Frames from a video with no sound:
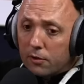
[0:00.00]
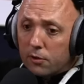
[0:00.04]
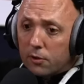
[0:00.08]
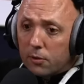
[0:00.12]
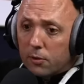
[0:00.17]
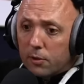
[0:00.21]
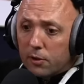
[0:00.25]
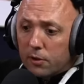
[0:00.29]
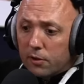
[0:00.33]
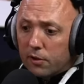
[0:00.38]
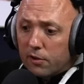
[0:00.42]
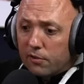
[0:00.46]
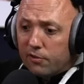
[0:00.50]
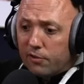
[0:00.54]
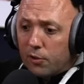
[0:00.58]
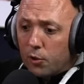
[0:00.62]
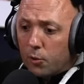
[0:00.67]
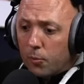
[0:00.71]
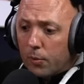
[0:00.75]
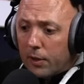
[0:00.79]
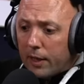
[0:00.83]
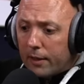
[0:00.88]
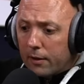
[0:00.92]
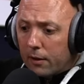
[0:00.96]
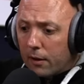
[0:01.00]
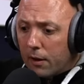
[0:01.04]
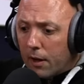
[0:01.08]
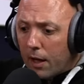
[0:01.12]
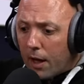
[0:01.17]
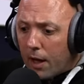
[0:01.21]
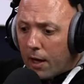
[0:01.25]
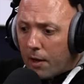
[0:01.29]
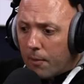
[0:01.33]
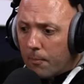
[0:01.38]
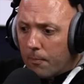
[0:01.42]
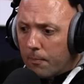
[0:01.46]
and do another full back.
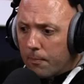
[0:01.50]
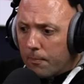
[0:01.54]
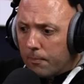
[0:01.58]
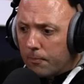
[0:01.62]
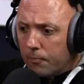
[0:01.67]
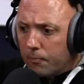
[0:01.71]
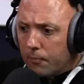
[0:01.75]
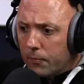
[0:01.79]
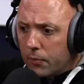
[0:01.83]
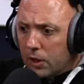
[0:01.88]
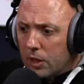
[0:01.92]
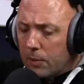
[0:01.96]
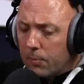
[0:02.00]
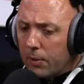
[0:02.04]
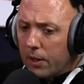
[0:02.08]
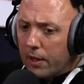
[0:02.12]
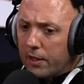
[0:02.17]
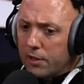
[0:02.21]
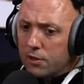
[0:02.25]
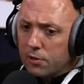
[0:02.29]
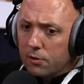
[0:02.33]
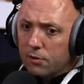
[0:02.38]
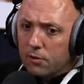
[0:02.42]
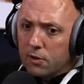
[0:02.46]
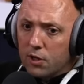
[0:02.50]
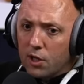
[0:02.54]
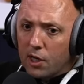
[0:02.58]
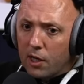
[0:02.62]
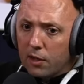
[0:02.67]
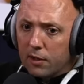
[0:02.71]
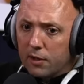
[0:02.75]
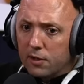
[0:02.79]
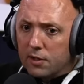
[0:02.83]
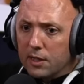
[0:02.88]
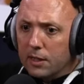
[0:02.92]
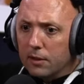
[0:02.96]
Keep eyes on
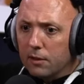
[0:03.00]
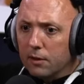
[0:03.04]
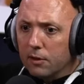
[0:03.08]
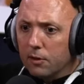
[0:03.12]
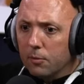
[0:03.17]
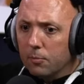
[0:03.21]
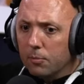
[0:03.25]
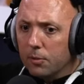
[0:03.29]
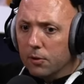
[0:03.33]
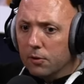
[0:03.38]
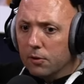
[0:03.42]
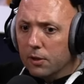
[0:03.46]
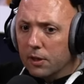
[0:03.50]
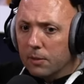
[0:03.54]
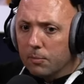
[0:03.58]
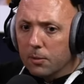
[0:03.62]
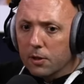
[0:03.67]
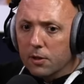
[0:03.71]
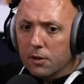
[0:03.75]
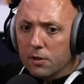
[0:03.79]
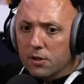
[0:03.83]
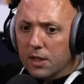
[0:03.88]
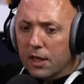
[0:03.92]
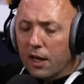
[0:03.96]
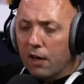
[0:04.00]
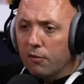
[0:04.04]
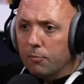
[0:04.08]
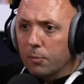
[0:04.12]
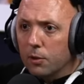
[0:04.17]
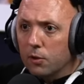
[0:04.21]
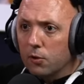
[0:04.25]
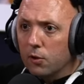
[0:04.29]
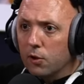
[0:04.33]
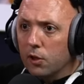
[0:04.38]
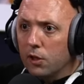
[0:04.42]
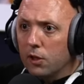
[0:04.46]
Charlie Taylor at Burnley, because they have
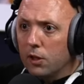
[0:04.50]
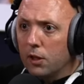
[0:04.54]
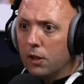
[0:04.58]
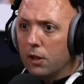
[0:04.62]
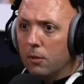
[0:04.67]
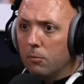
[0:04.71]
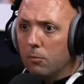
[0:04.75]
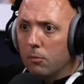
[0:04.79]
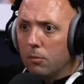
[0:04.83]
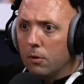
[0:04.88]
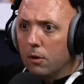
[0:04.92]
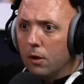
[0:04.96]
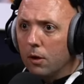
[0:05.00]
been looking at him.